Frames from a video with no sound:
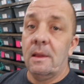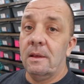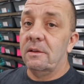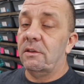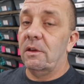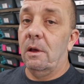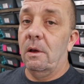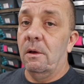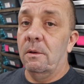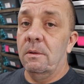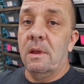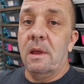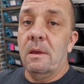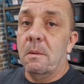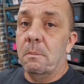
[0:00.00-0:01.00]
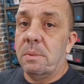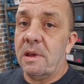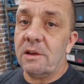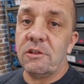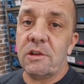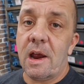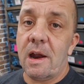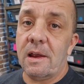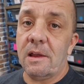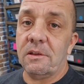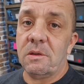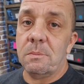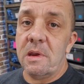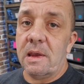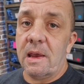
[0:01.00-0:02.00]
So big shout out
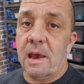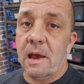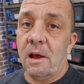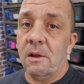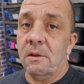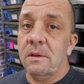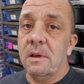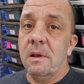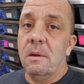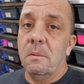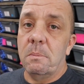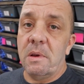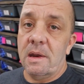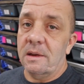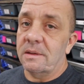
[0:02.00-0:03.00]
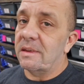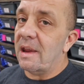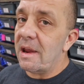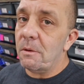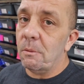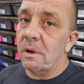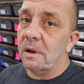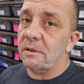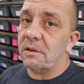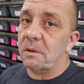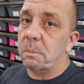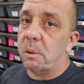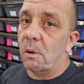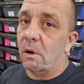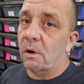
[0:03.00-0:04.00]
to Miguel. Been a day one
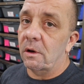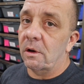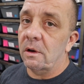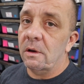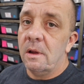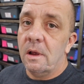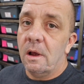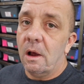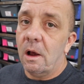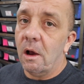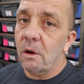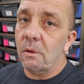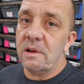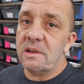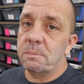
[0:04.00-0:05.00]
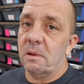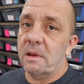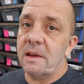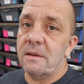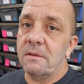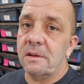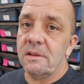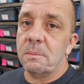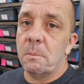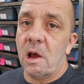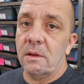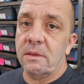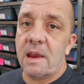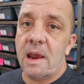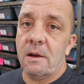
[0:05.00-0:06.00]
supporter, always believed in
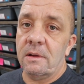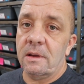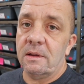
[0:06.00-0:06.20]
Small Town